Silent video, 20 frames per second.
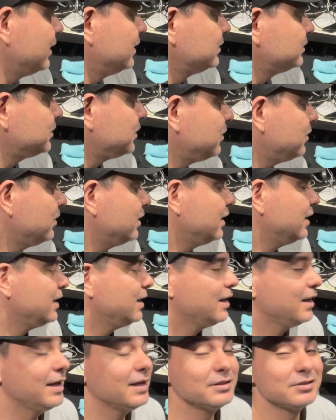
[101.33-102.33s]
So
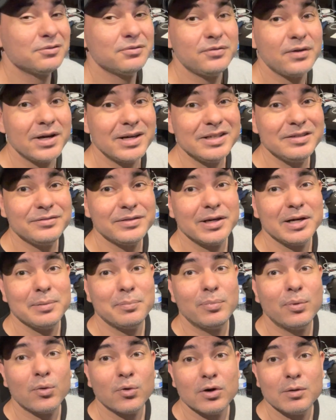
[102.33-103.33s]
it's a very, very
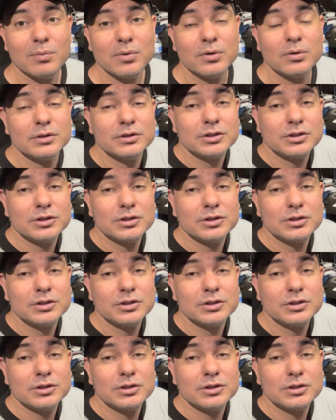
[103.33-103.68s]
portable,